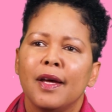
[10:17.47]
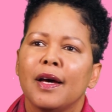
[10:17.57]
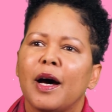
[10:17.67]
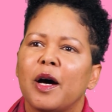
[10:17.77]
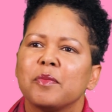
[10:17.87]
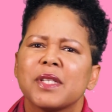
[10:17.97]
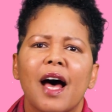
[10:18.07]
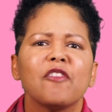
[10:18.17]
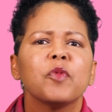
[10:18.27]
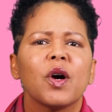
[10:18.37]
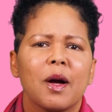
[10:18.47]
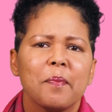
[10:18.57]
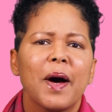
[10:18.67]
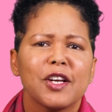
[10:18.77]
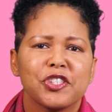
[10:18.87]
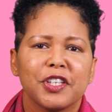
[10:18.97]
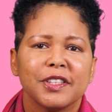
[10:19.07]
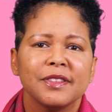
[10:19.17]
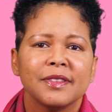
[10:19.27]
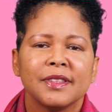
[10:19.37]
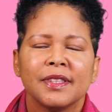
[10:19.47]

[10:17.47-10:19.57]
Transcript: to have more compassion